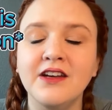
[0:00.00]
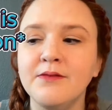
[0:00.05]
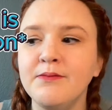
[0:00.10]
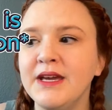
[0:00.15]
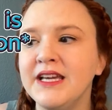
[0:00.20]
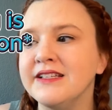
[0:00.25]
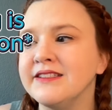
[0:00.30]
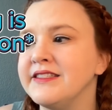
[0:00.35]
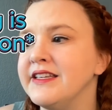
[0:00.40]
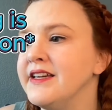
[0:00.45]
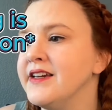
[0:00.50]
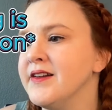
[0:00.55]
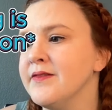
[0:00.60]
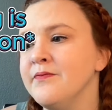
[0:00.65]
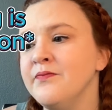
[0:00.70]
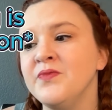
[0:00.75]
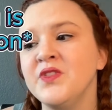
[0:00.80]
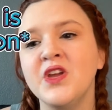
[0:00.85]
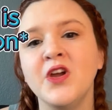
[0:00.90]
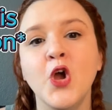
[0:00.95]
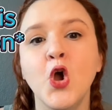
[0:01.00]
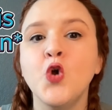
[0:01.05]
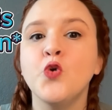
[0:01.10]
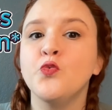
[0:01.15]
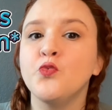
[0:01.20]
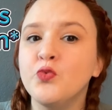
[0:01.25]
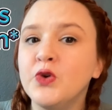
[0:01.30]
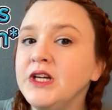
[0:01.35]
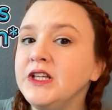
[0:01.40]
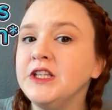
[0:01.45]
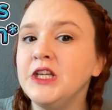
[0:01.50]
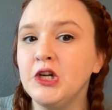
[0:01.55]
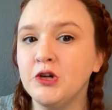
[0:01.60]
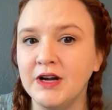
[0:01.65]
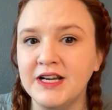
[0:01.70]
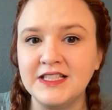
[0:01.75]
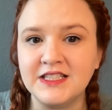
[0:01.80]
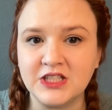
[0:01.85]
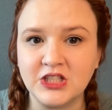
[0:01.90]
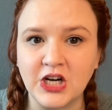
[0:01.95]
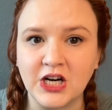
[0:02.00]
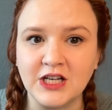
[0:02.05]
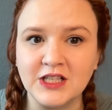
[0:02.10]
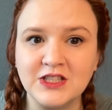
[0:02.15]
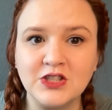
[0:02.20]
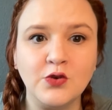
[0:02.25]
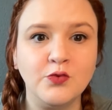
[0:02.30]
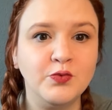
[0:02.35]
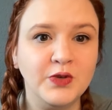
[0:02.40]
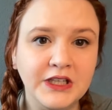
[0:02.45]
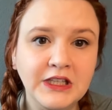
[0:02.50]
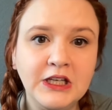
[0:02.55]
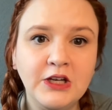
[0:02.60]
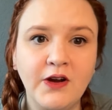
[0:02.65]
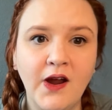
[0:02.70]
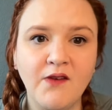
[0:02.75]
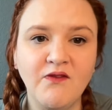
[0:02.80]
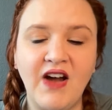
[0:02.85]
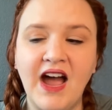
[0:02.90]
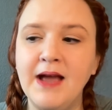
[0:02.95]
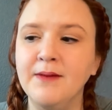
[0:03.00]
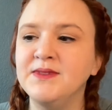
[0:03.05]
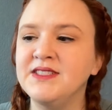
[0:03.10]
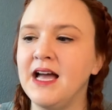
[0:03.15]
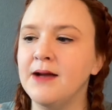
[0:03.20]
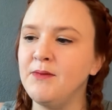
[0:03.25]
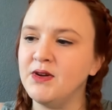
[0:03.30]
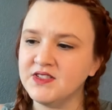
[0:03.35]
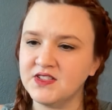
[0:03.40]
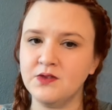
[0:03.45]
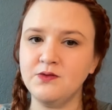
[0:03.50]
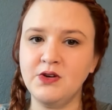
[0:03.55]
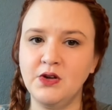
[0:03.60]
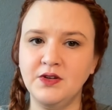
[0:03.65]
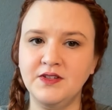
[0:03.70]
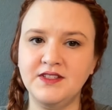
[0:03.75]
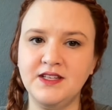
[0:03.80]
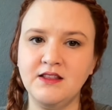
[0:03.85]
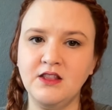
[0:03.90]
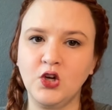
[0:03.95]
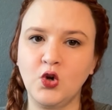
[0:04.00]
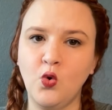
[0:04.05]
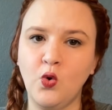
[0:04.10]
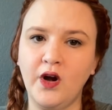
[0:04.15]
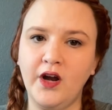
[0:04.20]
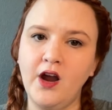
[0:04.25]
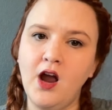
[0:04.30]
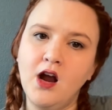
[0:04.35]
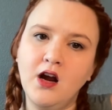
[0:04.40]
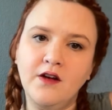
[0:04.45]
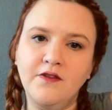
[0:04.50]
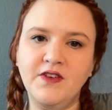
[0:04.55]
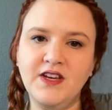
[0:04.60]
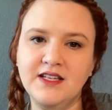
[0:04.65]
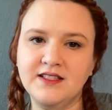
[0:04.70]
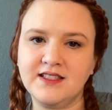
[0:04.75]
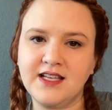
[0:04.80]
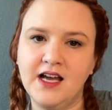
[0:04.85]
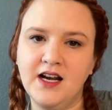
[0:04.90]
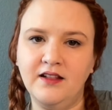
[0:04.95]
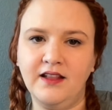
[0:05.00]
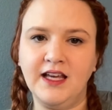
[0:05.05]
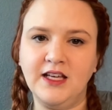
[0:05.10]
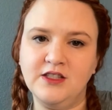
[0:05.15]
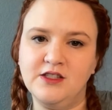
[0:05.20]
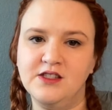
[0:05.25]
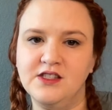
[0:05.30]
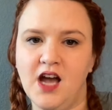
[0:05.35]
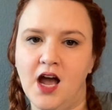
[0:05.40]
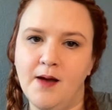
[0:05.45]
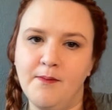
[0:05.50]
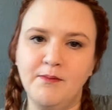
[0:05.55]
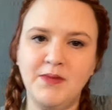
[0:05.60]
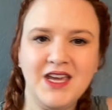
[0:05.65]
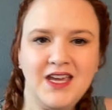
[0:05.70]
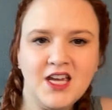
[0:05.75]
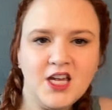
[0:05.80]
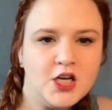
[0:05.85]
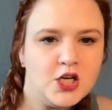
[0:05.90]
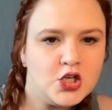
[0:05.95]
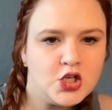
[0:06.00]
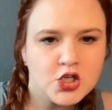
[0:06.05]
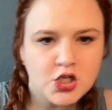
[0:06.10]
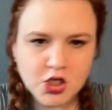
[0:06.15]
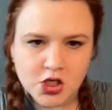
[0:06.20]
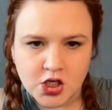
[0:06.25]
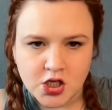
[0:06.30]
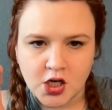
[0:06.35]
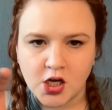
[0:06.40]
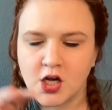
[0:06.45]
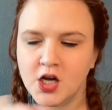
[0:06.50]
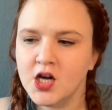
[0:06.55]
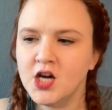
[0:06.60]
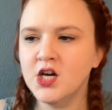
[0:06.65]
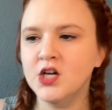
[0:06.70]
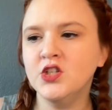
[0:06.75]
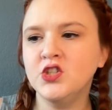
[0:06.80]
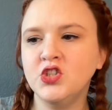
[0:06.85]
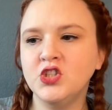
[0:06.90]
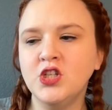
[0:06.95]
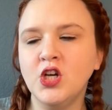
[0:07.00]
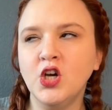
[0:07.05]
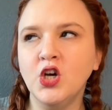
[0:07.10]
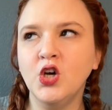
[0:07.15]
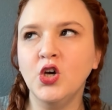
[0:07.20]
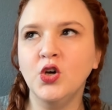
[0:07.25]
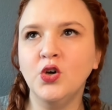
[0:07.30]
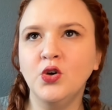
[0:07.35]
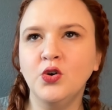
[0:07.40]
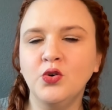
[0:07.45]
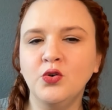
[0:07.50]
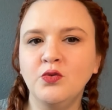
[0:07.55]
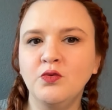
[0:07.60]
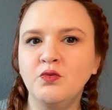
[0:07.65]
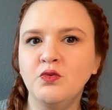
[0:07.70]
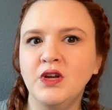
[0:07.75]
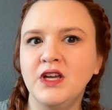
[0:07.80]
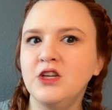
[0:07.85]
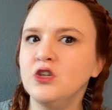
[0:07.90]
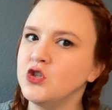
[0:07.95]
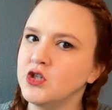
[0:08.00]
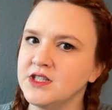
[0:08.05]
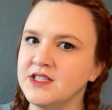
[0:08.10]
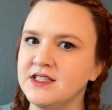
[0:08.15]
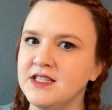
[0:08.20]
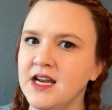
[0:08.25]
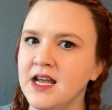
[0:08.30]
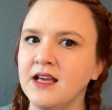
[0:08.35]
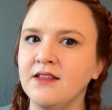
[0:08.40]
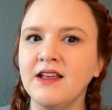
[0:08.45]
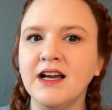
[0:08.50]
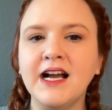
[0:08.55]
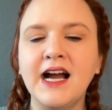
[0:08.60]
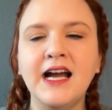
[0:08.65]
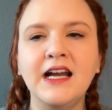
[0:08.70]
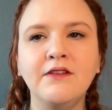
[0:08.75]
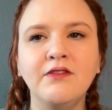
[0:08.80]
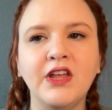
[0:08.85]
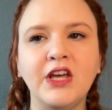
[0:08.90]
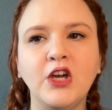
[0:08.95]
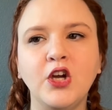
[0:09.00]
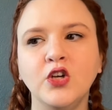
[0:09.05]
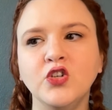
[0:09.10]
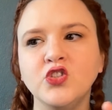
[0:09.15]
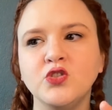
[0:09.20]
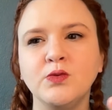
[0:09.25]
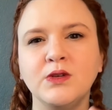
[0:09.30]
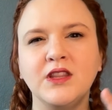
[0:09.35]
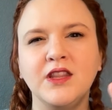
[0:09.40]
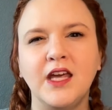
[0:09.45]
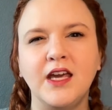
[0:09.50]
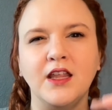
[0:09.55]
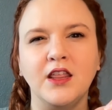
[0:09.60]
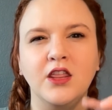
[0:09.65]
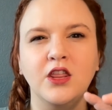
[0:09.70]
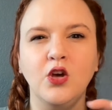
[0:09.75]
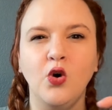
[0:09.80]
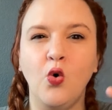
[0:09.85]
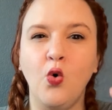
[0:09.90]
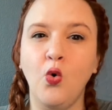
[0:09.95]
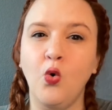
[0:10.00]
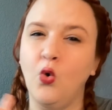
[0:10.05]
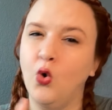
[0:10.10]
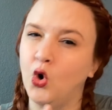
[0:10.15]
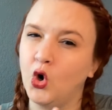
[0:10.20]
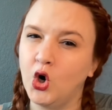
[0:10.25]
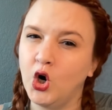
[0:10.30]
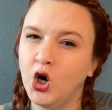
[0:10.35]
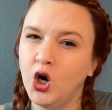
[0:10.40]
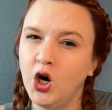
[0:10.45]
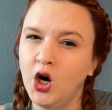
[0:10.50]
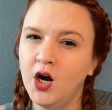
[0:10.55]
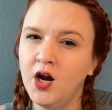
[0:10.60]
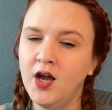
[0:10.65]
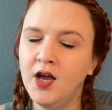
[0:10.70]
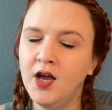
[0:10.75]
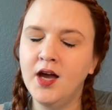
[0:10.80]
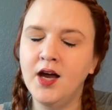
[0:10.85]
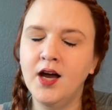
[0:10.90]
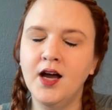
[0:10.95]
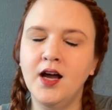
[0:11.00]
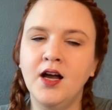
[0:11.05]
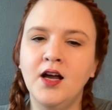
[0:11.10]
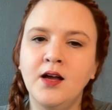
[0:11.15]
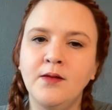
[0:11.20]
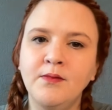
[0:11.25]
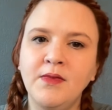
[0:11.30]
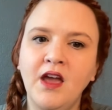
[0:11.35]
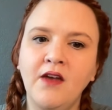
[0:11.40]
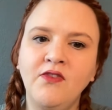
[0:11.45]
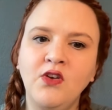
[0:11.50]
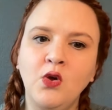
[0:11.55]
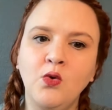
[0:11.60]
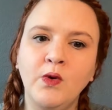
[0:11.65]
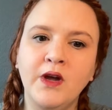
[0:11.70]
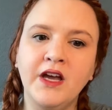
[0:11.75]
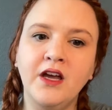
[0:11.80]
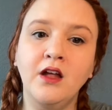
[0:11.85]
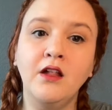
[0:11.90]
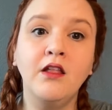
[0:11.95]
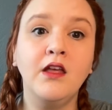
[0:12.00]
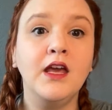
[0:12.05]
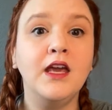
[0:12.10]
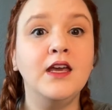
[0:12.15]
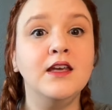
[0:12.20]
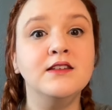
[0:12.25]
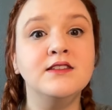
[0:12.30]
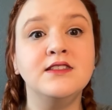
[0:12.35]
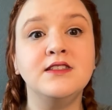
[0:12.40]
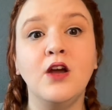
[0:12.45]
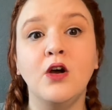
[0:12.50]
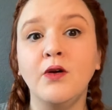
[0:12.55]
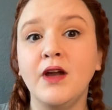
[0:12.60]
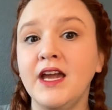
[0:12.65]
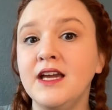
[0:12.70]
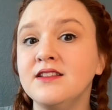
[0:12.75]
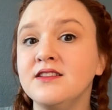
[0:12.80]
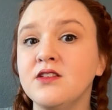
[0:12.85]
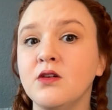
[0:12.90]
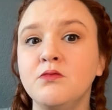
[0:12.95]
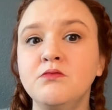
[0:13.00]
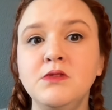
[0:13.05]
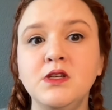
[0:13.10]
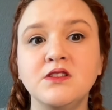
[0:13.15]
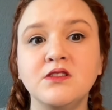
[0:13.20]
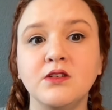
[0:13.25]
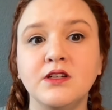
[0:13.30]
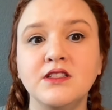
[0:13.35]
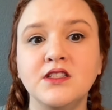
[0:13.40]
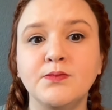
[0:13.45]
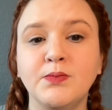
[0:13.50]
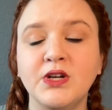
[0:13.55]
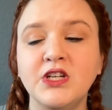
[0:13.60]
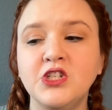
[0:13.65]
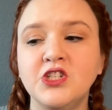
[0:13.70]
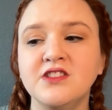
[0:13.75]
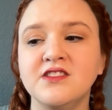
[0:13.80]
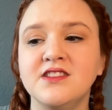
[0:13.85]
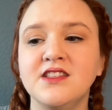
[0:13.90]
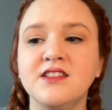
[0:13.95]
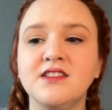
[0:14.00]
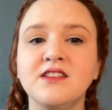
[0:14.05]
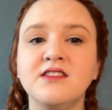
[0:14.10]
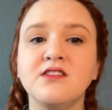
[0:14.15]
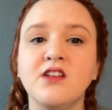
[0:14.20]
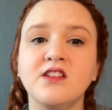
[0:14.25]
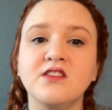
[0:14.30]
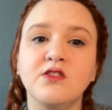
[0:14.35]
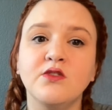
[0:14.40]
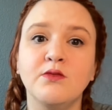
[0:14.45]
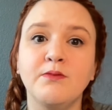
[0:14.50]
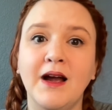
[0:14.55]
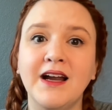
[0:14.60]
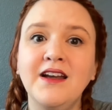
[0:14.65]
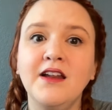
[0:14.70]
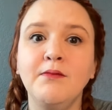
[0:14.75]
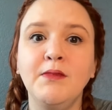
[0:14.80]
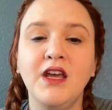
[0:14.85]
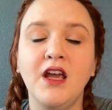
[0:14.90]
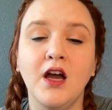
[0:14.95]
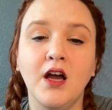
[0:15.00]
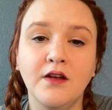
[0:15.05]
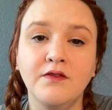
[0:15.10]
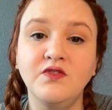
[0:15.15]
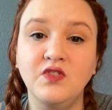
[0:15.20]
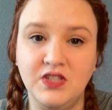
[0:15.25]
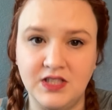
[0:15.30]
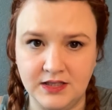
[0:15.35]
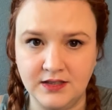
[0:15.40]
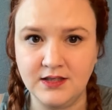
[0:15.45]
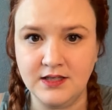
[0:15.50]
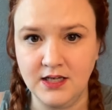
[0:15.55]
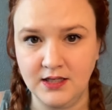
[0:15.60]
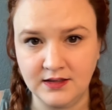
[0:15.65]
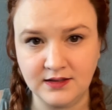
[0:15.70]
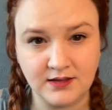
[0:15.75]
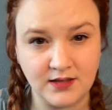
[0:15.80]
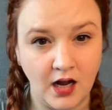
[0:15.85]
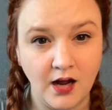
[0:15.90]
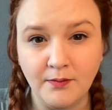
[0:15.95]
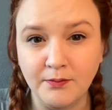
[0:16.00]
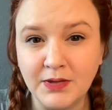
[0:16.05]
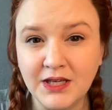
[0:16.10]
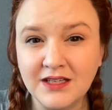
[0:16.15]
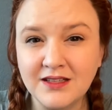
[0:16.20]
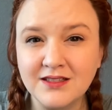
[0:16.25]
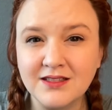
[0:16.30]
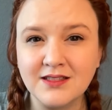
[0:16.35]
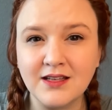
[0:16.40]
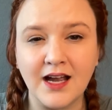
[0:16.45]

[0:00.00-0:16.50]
amazing. Really great starts, really great vibes. I'm also noticing the choreography is kind of like zombie-ish. So interesting. That kind of like goes with like the horror, if you will, is okay. So musical inspirations. This is also reminding me of Disney Zombies.